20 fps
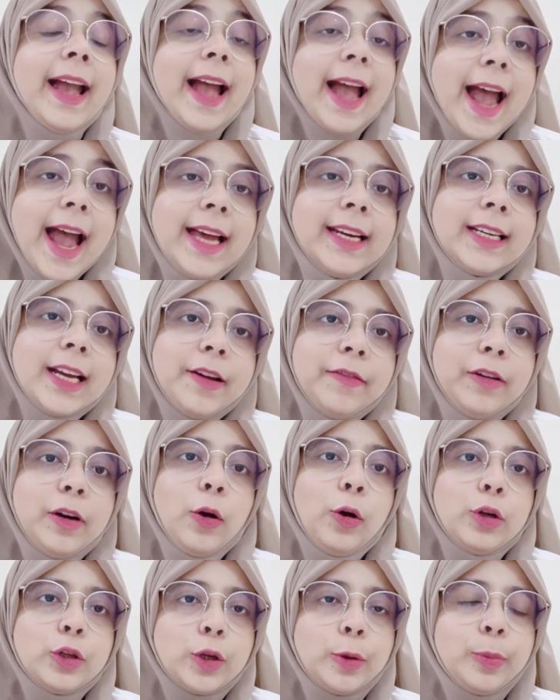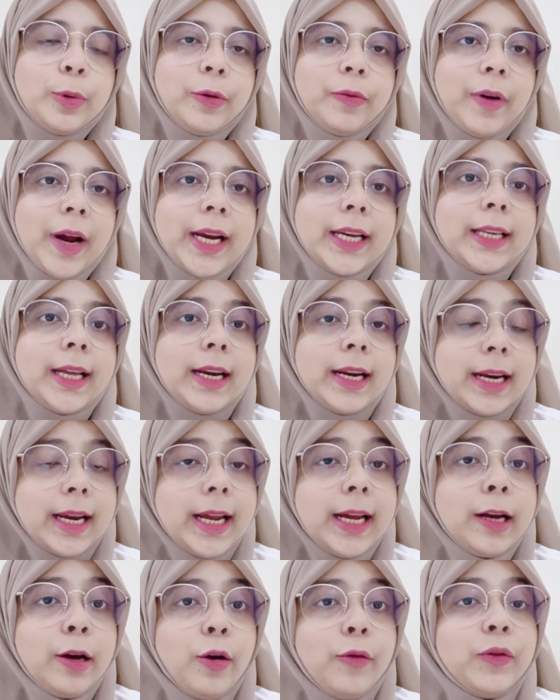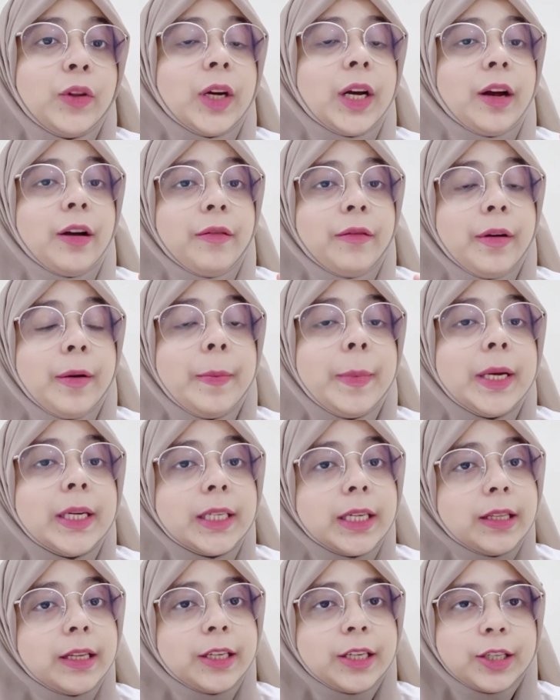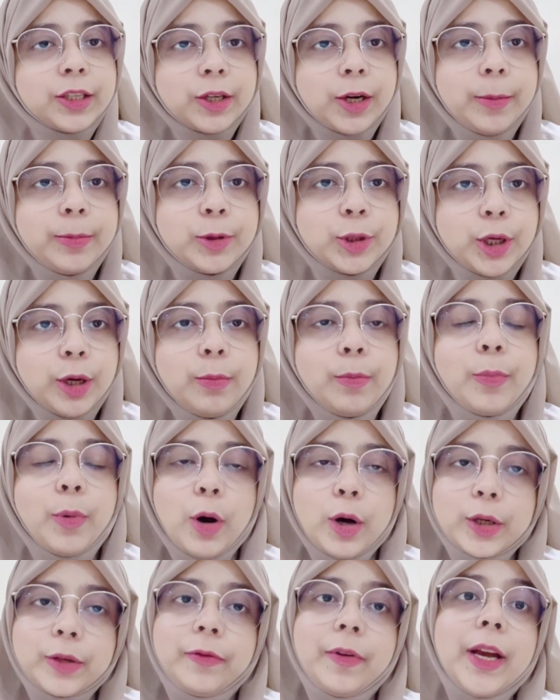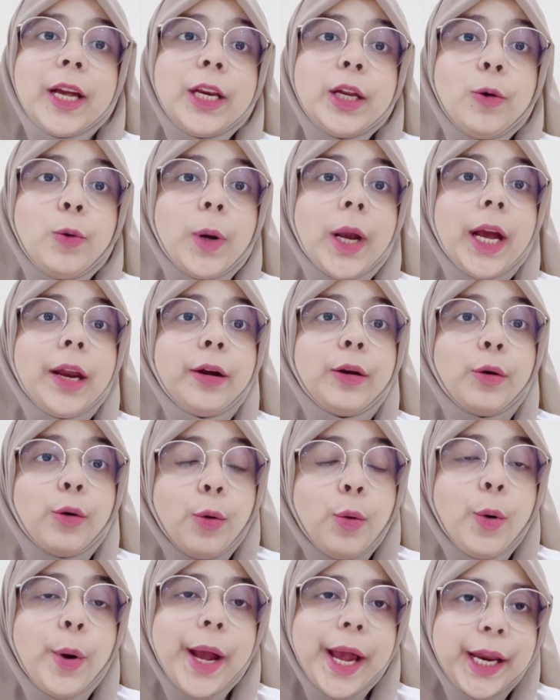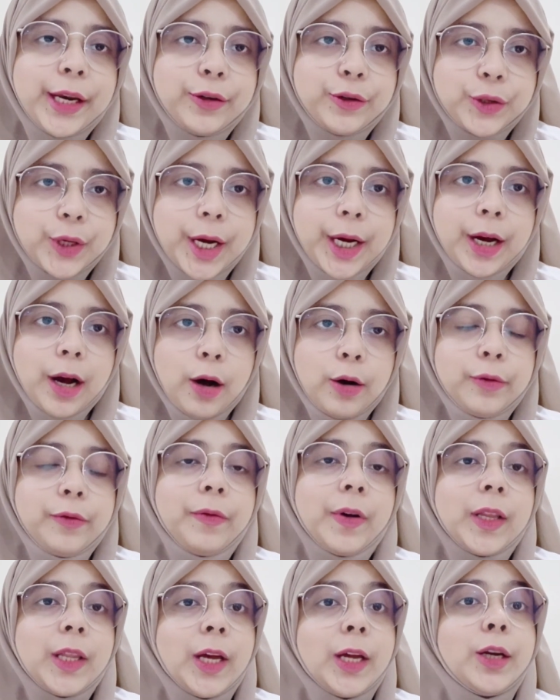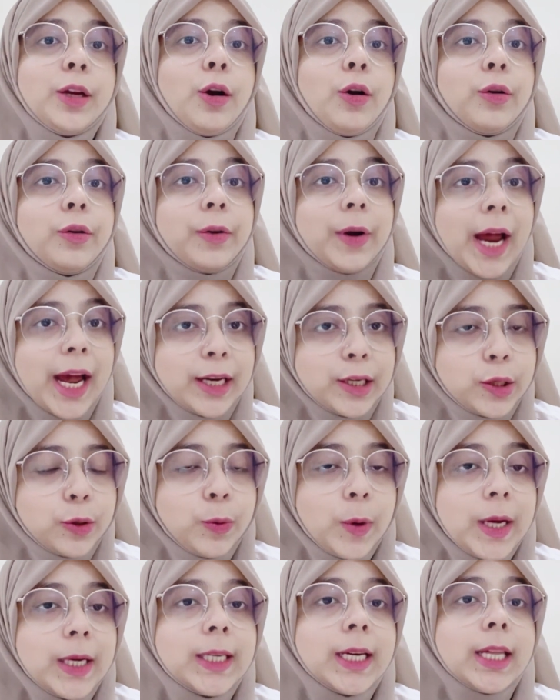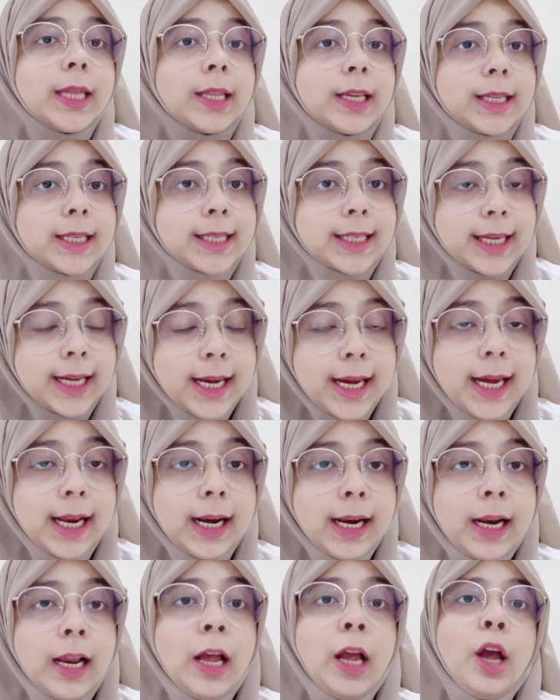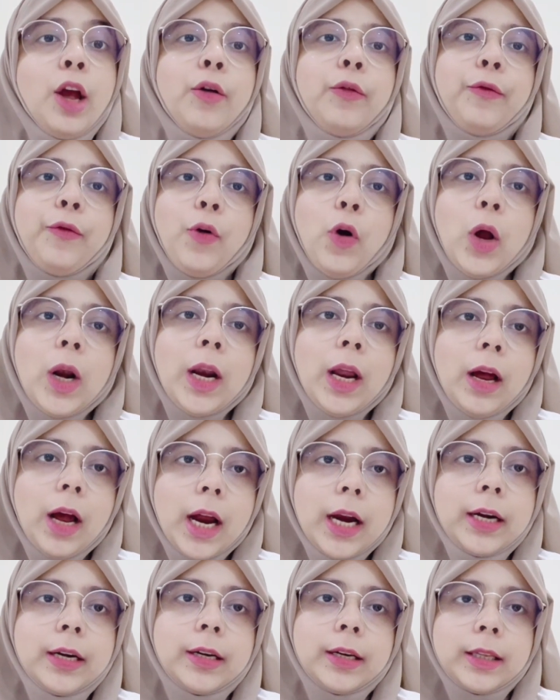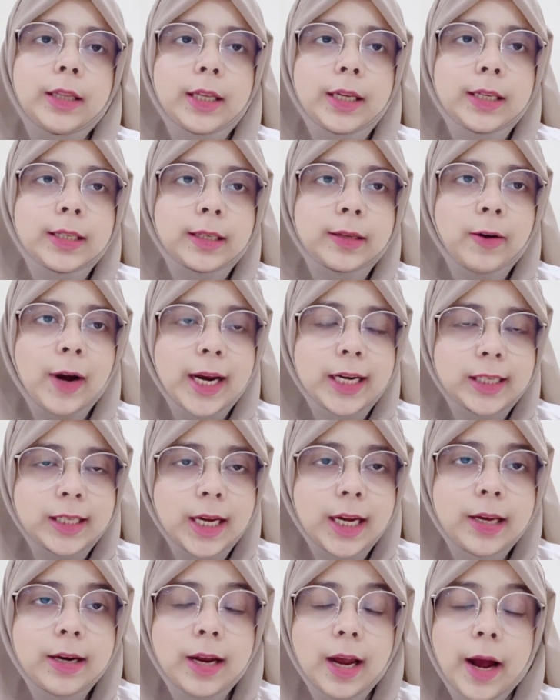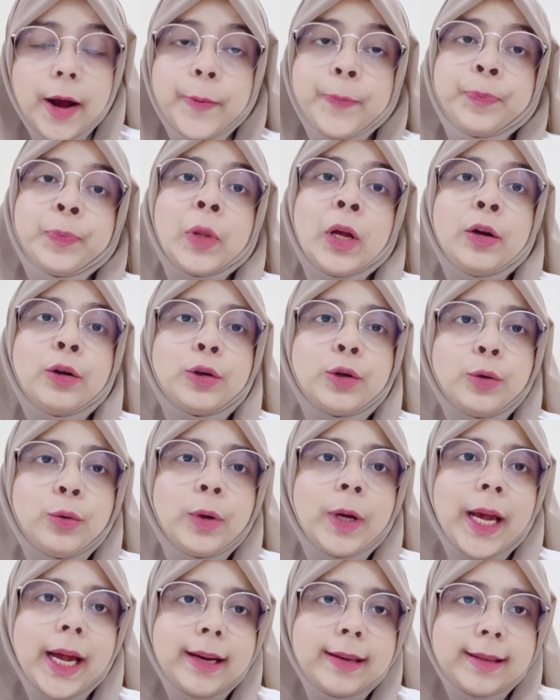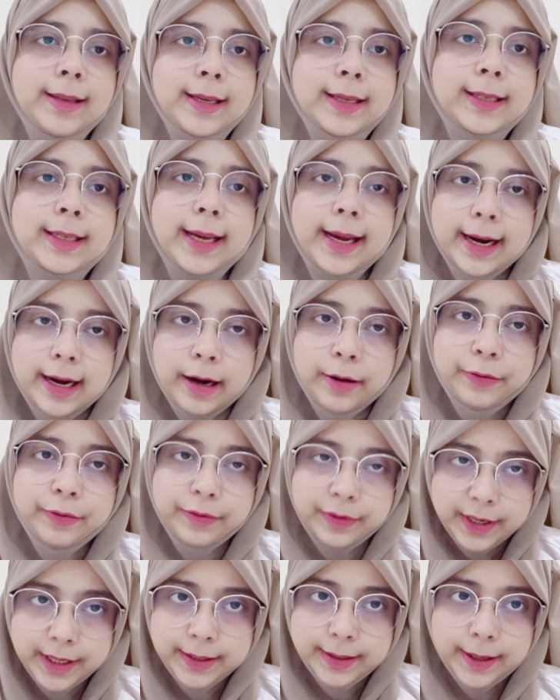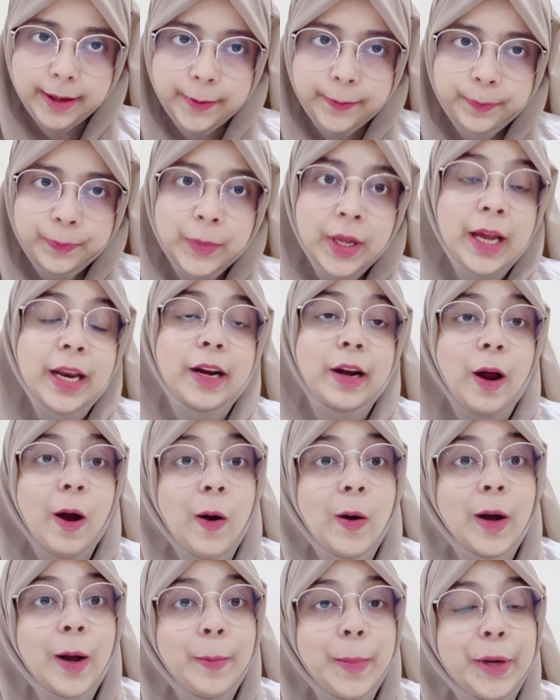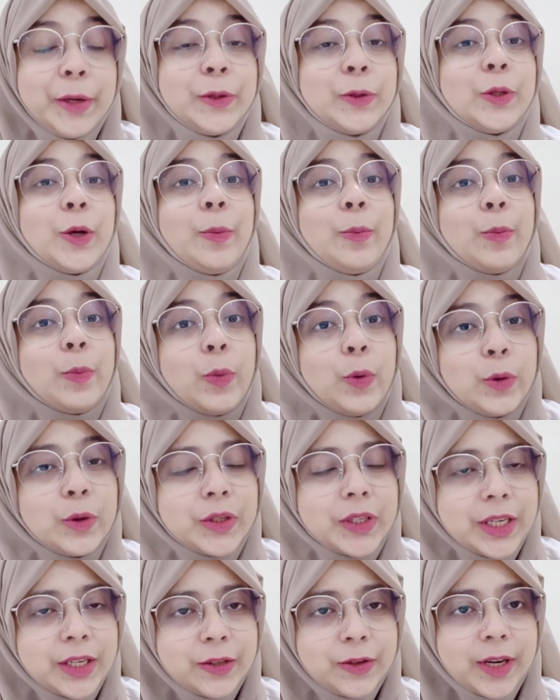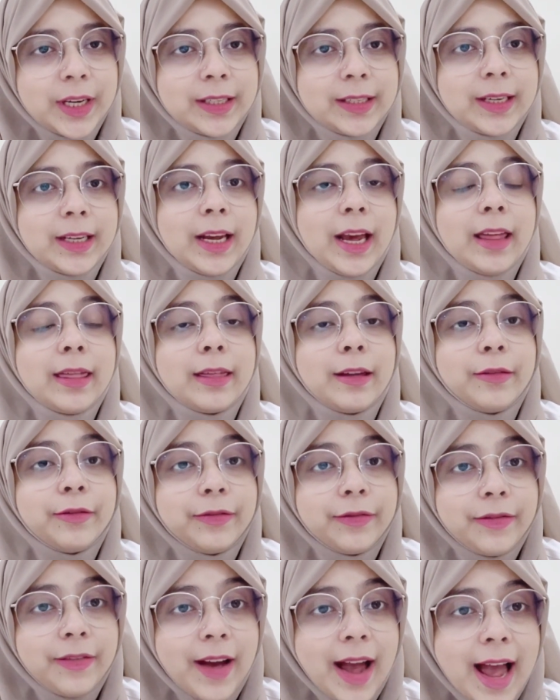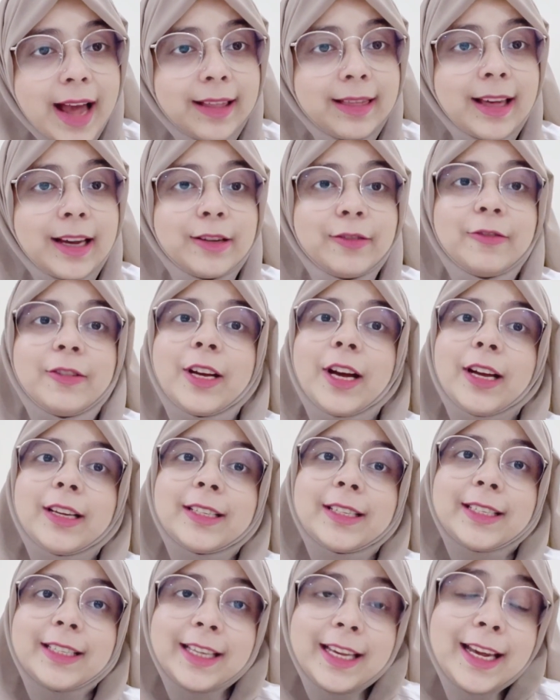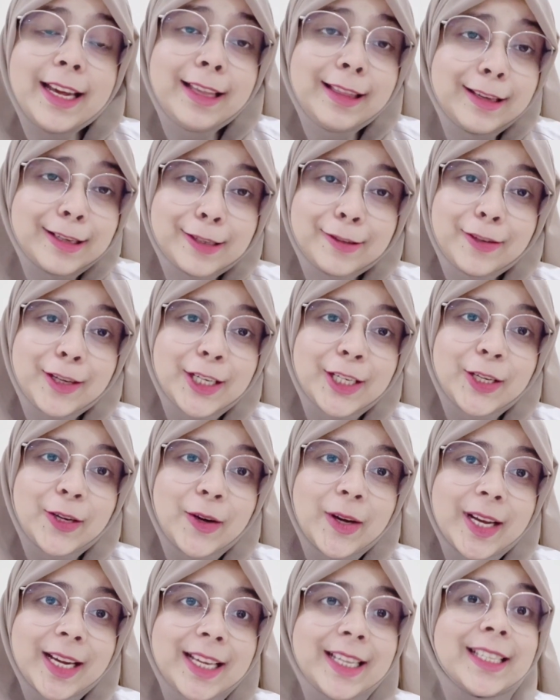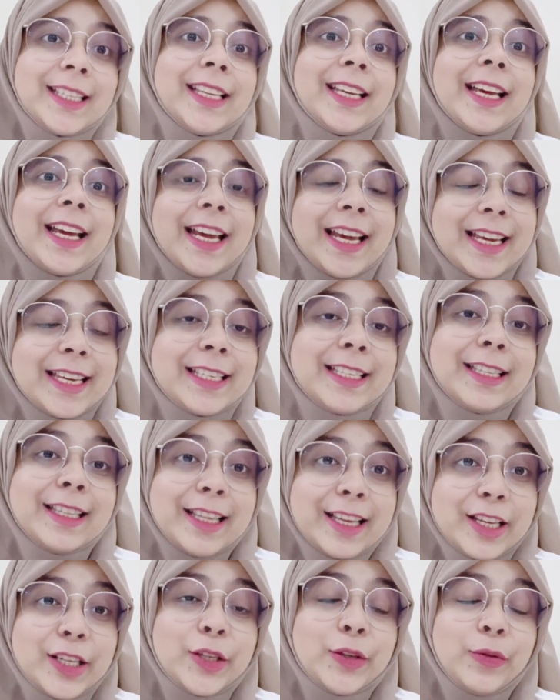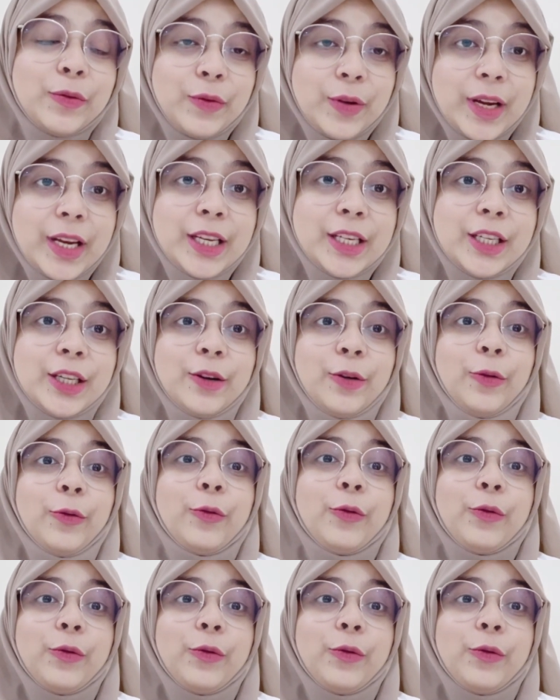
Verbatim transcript: and I will also provide the link of the government in the description box where you can go and check out whether your graduate and the skill fall under this criteria to get the scale up visa. Now coming to the most interesting and the fact that we are seeing this video is is this video